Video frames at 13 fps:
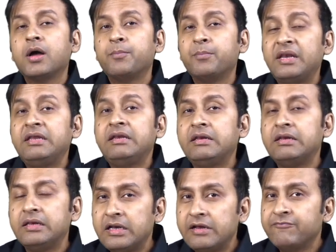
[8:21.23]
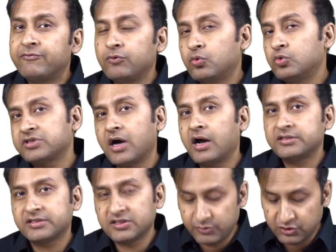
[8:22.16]
many lymph nodes are
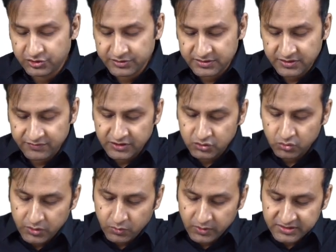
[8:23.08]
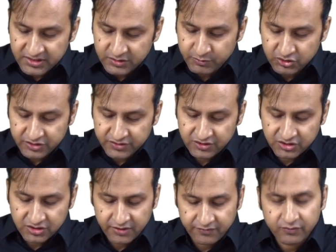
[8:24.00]
suspicious. If there is only one suspicious
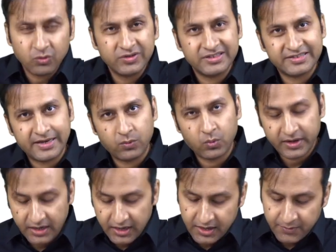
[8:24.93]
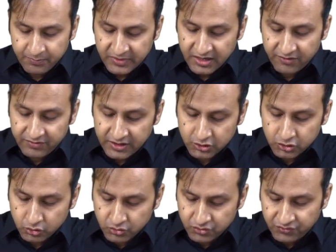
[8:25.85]
regional lymph node, it's N1A. If there are
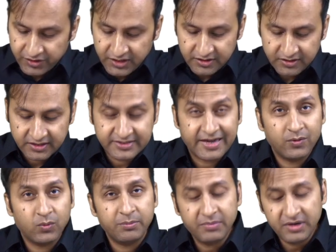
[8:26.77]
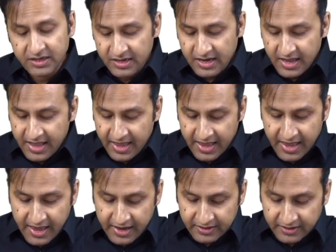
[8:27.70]
2 to 3, it's N1B.
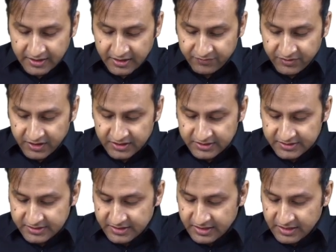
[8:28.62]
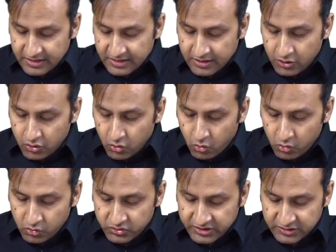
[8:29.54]
And if there is
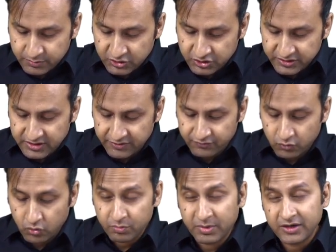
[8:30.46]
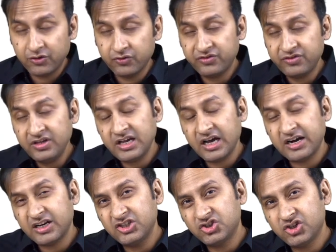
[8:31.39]
no suspicious lymph node, but you see a
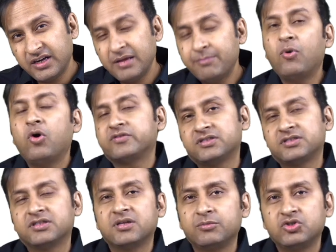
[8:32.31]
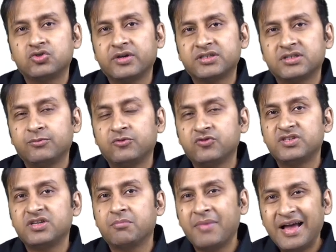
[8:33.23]
regional deposit in the mesorectum, if you
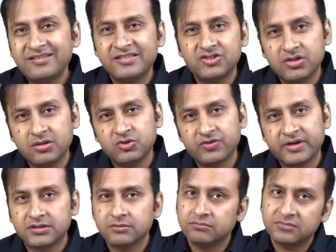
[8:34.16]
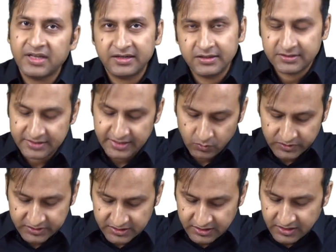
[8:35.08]
see a mass lesion in the mesorectum, then it's
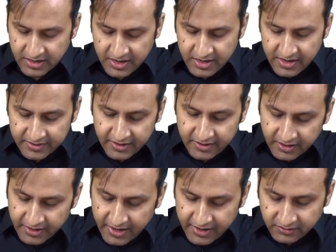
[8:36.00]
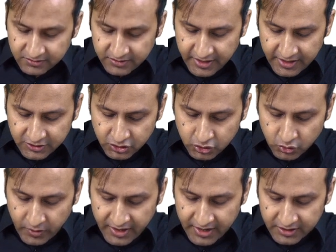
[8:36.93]
N1C. Then again,
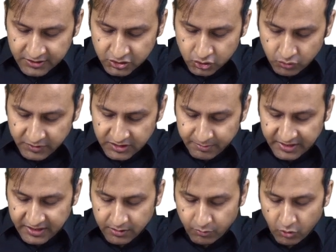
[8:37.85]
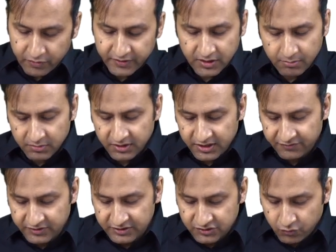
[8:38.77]
N2A and N2B depending upon the number.
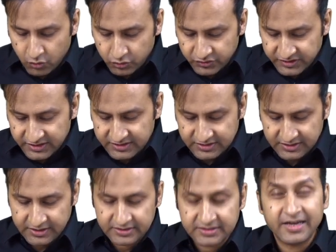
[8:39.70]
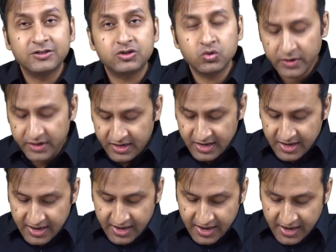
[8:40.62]
If it's 4 to 6, it's N2A.
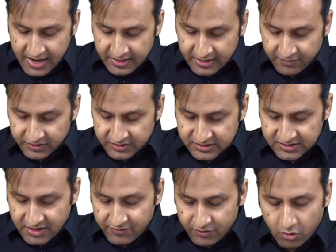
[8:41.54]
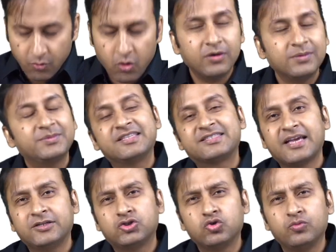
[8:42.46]
And if it's 7 or more, it's
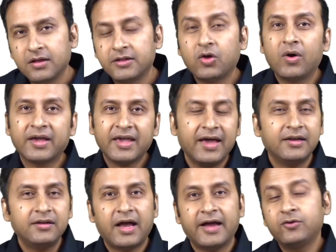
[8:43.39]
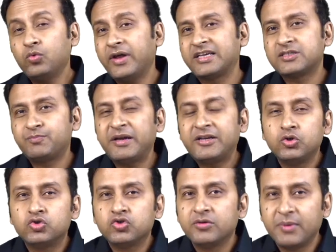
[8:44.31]
N2B. Now again, I don't expect
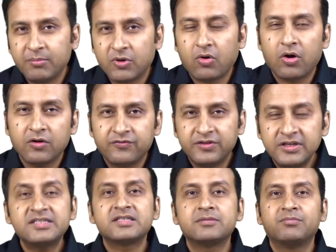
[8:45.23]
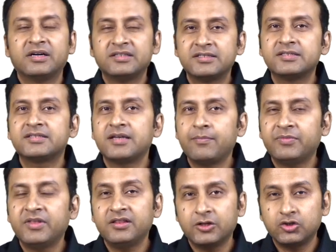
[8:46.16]
you to remember all of this, but this is
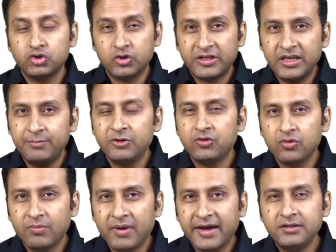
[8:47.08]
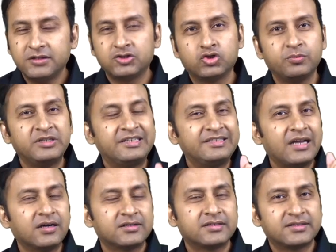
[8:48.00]
something that you should keep into your mind. It should be
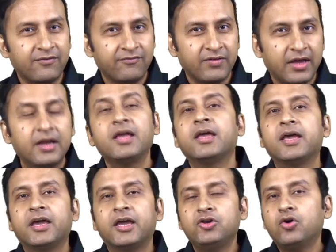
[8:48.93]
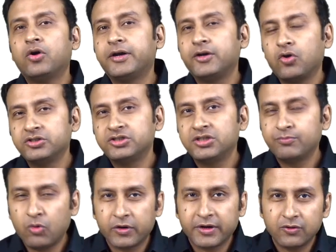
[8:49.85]
tucked somewhere in your radiology
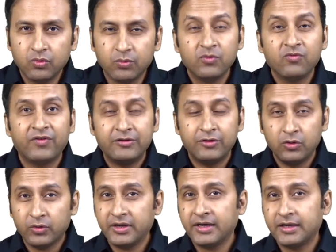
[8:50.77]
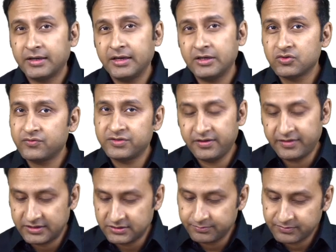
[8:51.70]
reporting room while you're looking at a case of CA
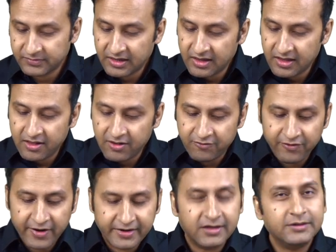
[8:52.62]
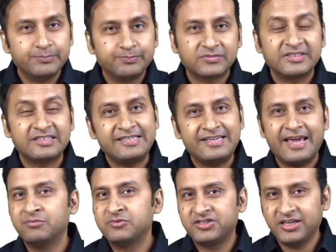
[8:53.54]
rectum. Finally, this is the
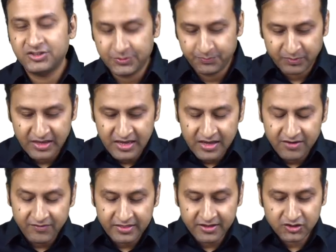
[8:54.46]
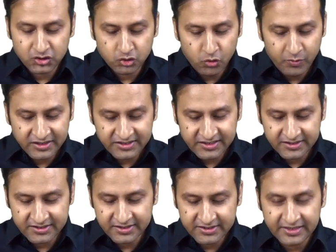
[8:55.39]
M staging. When there is no
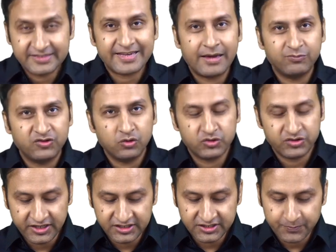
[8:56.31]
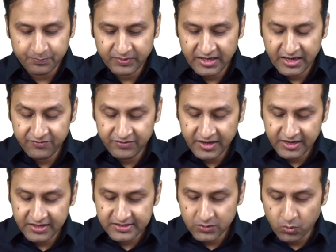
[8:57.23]
metastasis, it's M0 stage. If there
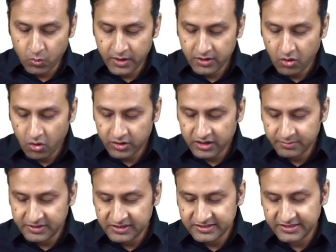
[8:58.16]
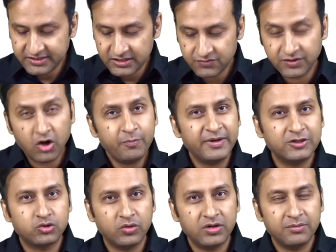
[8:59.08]
is one organ metastasis without
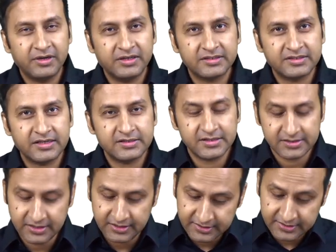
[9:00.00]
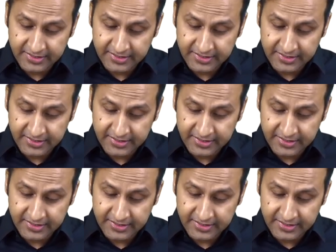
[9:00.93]
peritoneal metastasis, it is